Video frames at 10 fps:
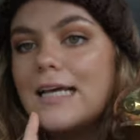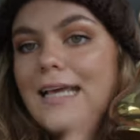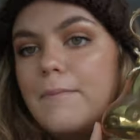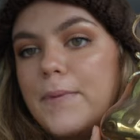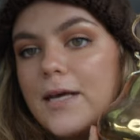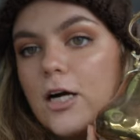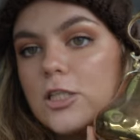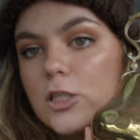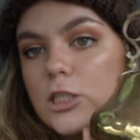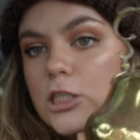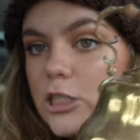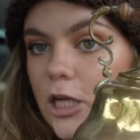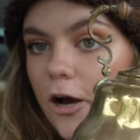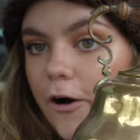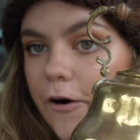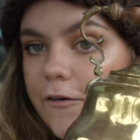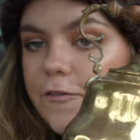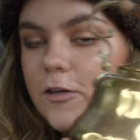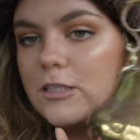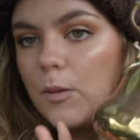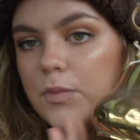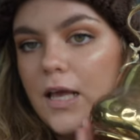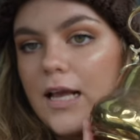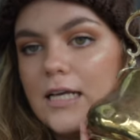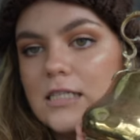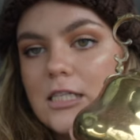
keeping on your stove or something as